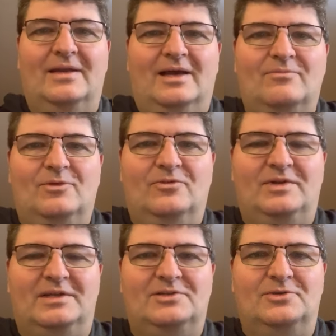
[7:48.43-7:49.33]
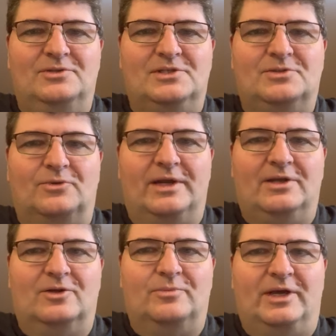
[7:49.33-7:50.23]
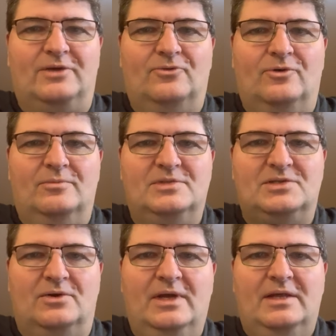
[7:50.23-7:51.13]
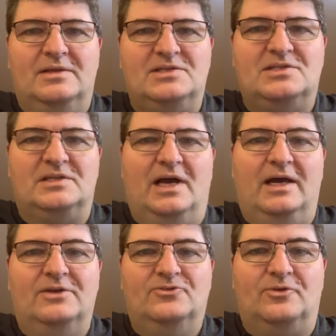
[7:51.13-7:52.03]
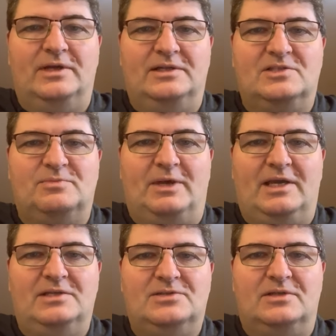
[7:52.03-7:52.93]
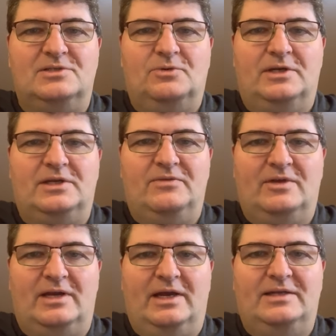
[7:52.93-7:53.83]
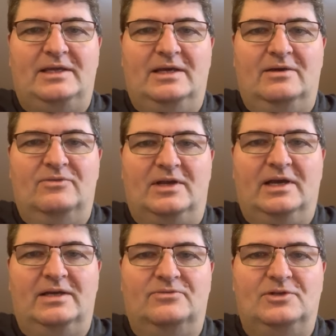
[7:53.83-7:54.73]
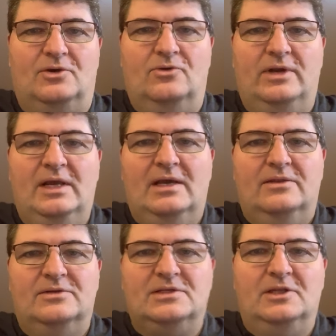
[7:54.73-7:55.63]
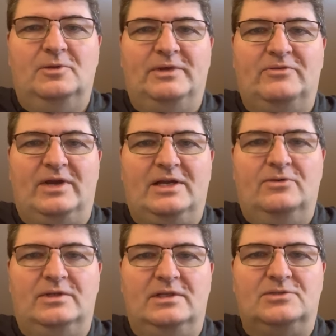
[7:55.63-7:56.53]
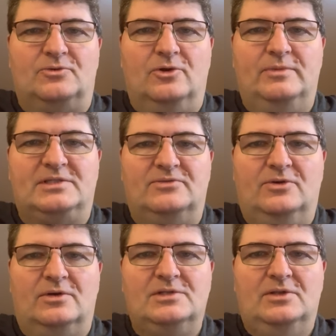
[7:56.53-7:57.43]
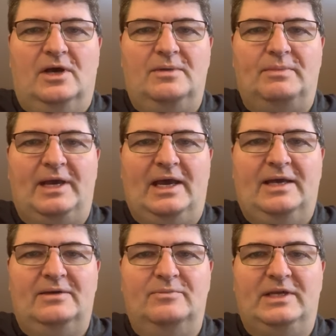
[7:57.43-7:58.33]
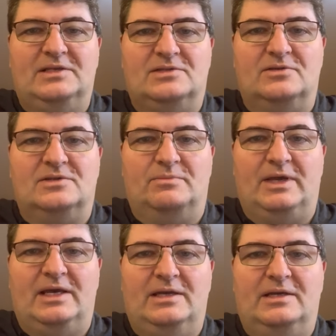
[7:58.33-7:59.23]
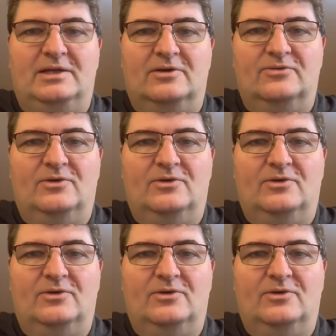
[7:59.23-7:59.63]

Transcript: and now I've moved into just a regular bedroom. So this is an untreated space. I just wanted to give you an idea of the kind of tone. There's a little bit of echo in this room. It's of course not bad because there's the bed in here, of